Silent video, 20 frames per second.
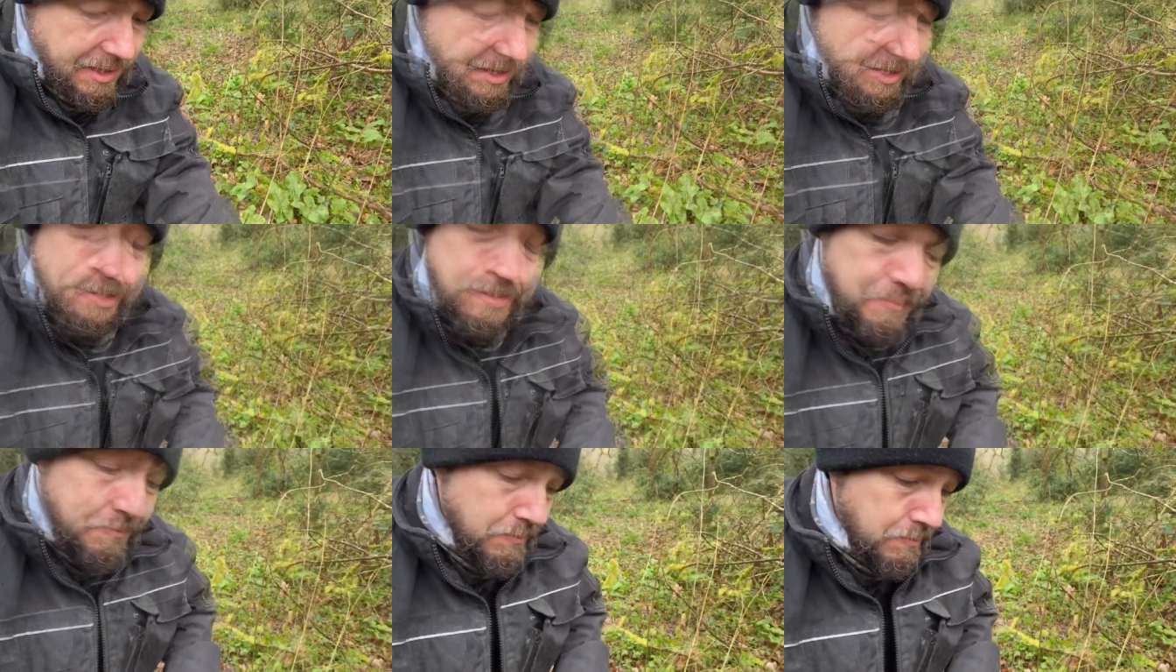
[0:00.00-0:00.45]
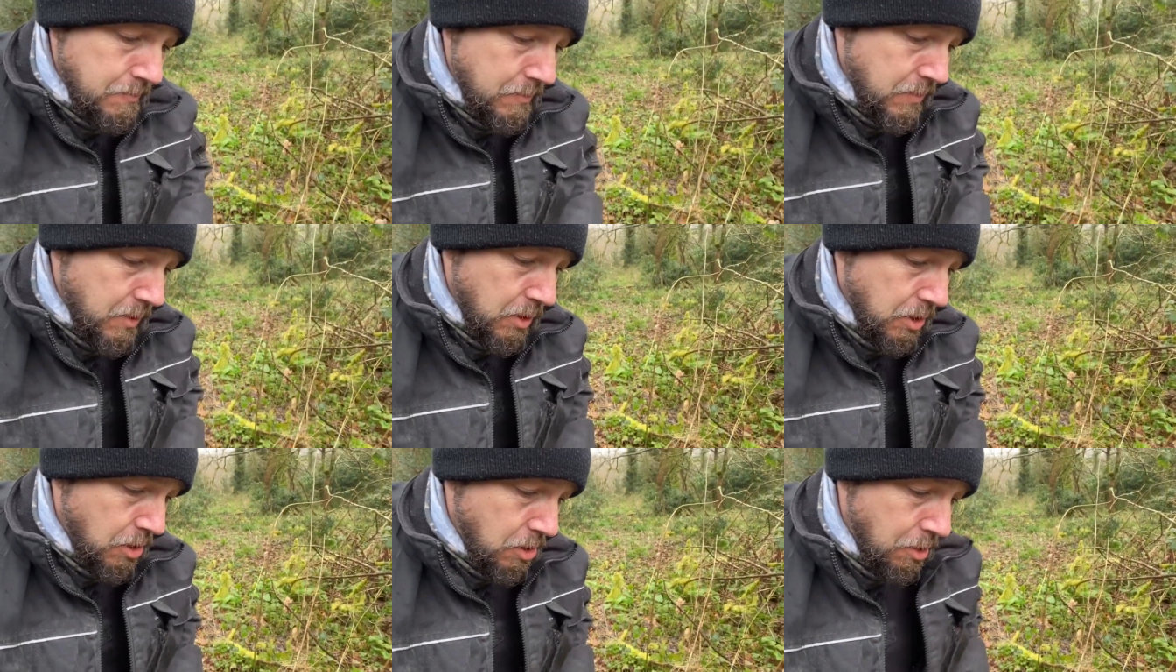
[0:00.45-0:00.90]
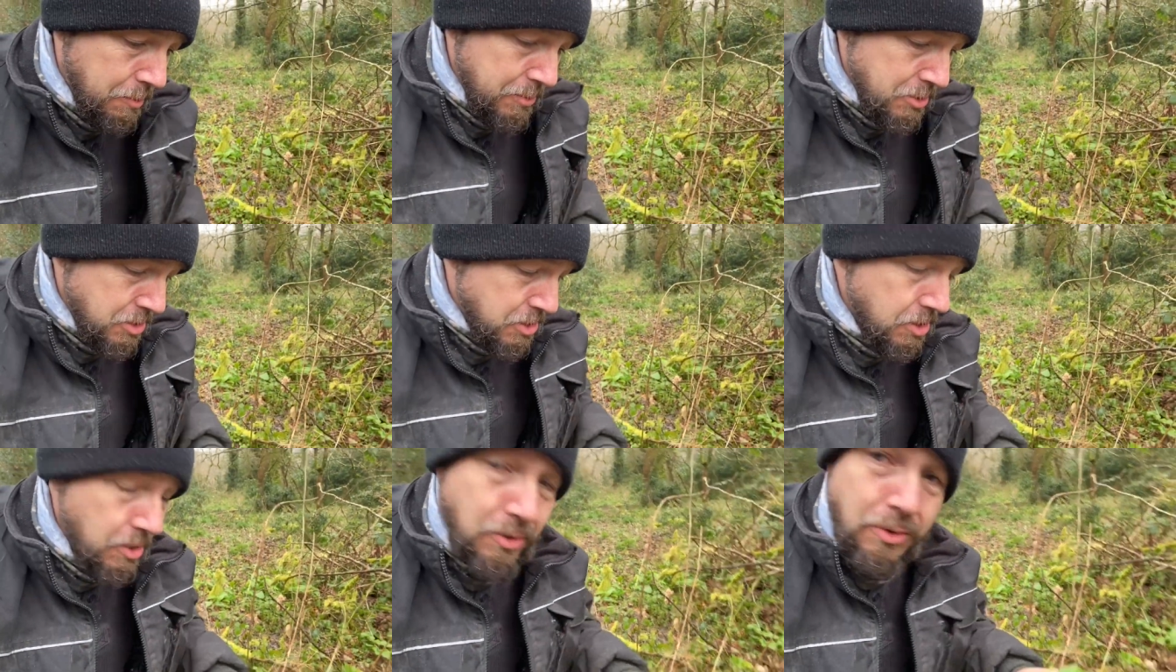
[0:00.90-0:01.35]
um, the common
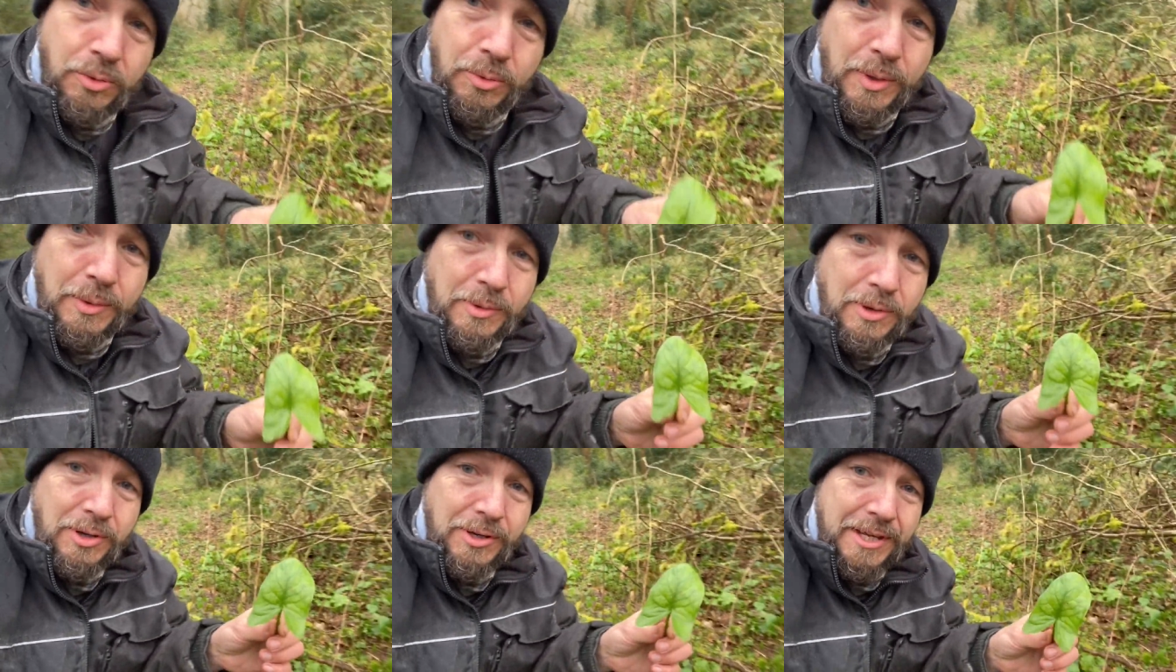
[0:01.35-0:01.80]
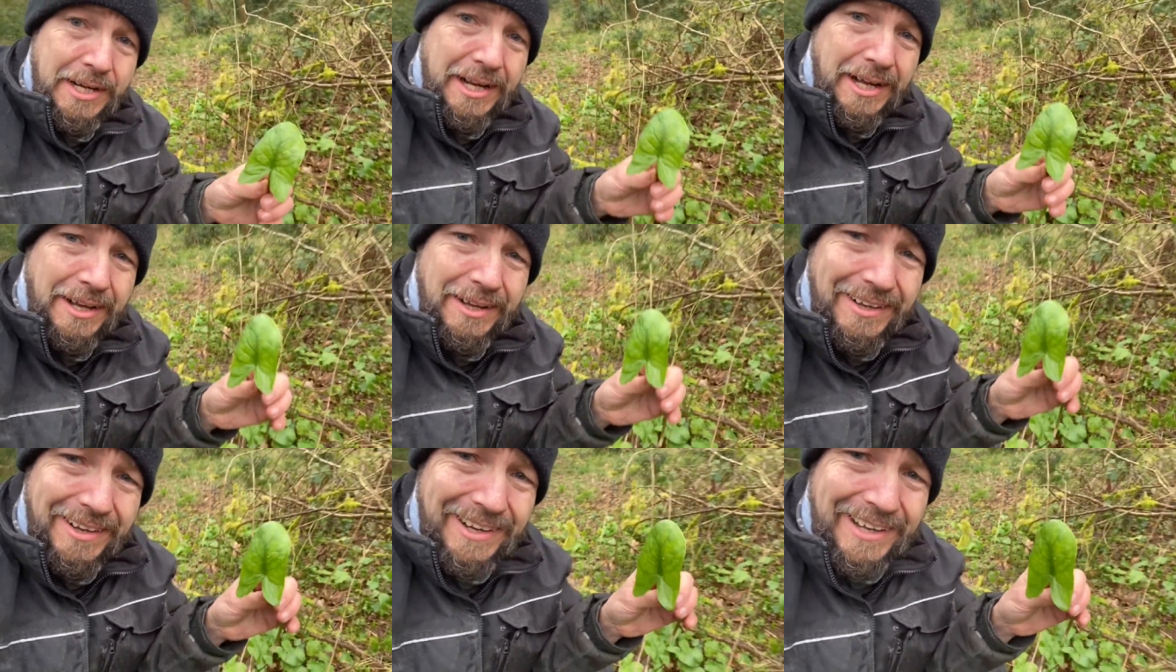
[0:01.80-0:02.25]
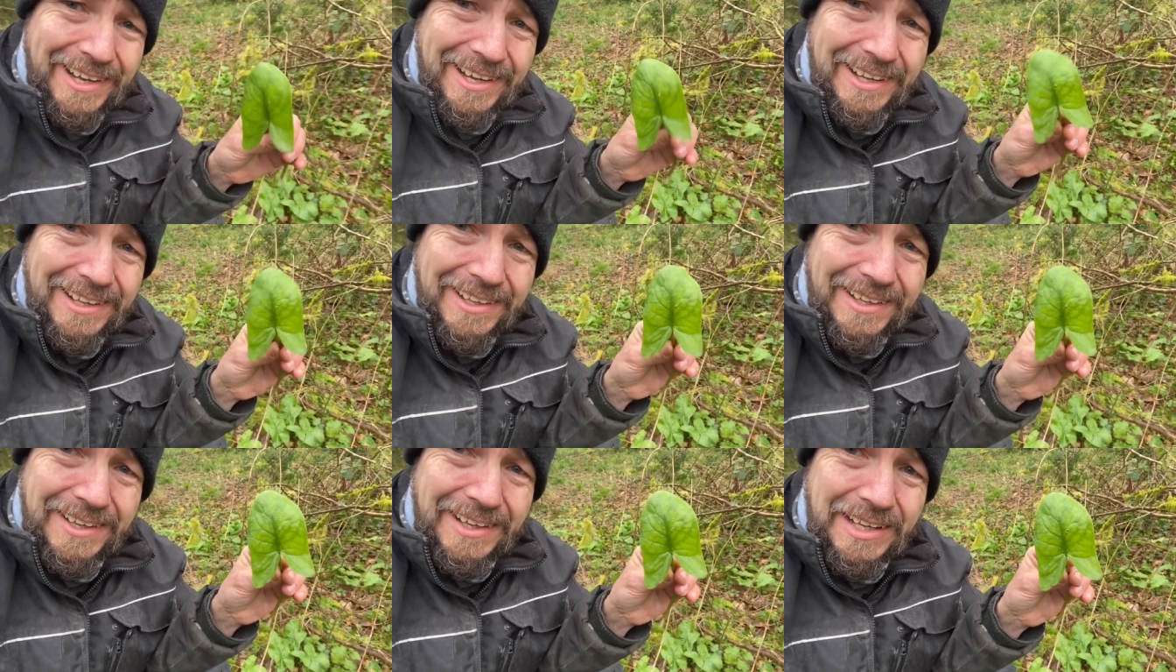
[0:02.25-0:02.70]
sorrel we were looking at earlier.
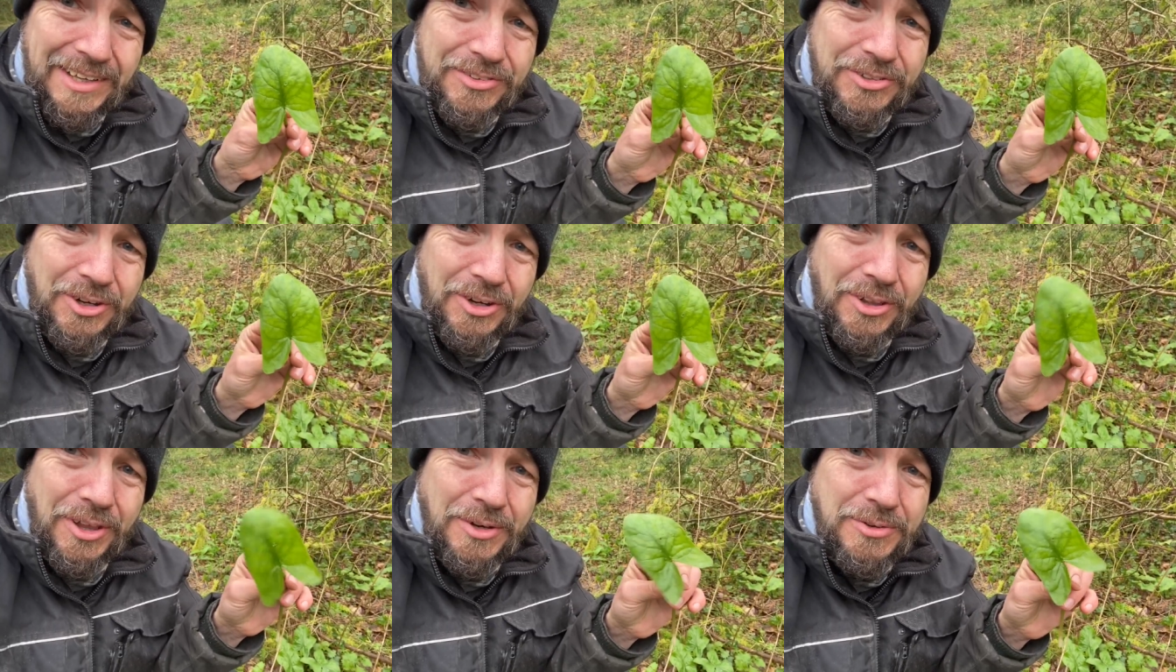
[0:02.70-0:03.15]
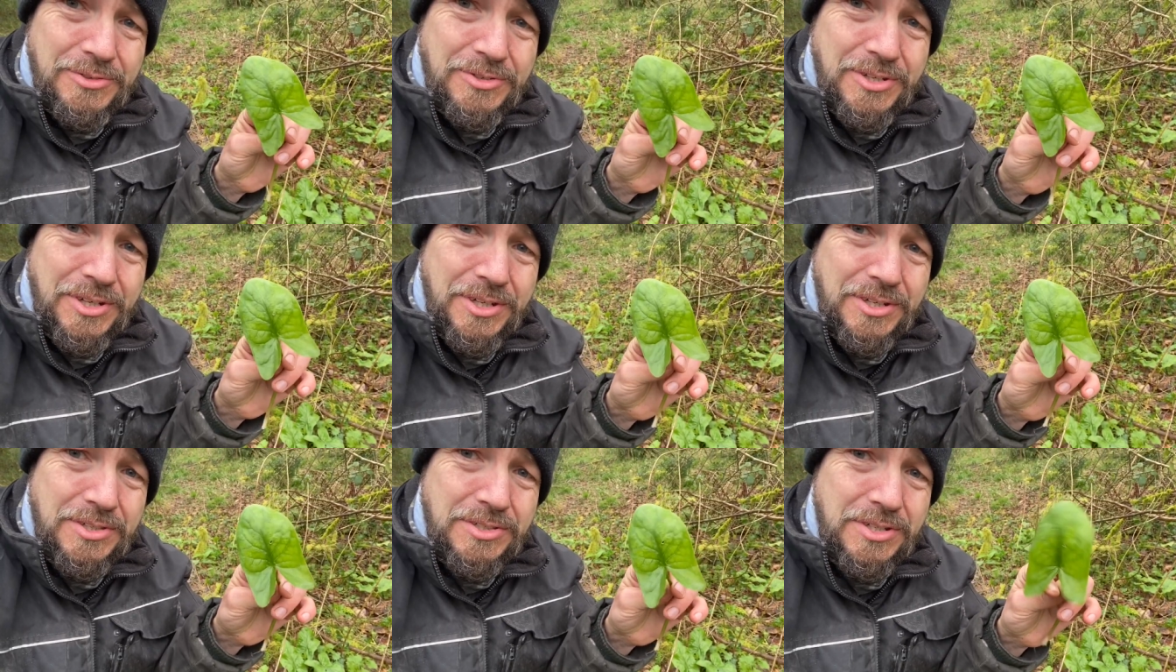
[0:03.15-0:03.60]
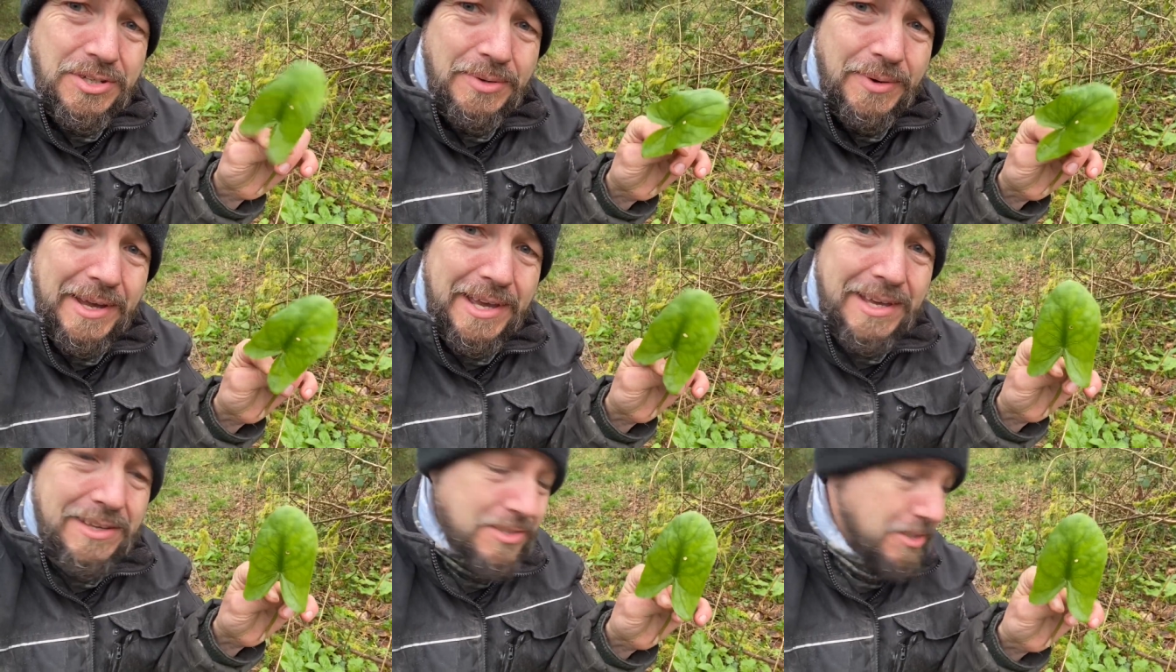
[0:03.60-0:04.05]
It's got those two
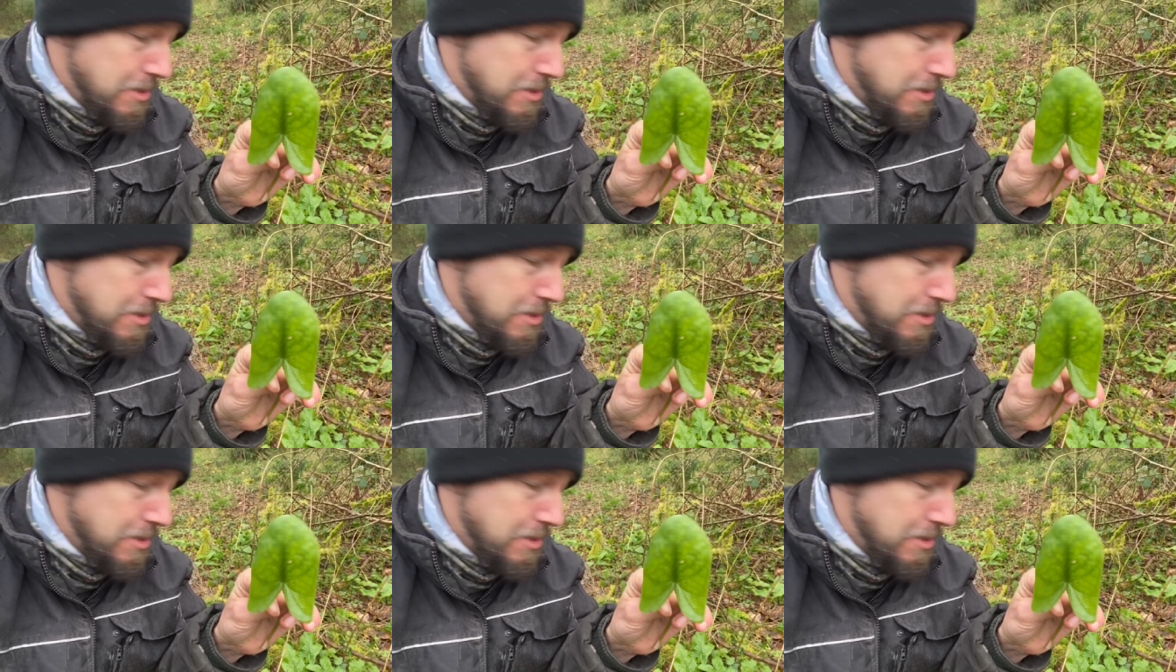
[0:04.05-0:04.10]
ears, and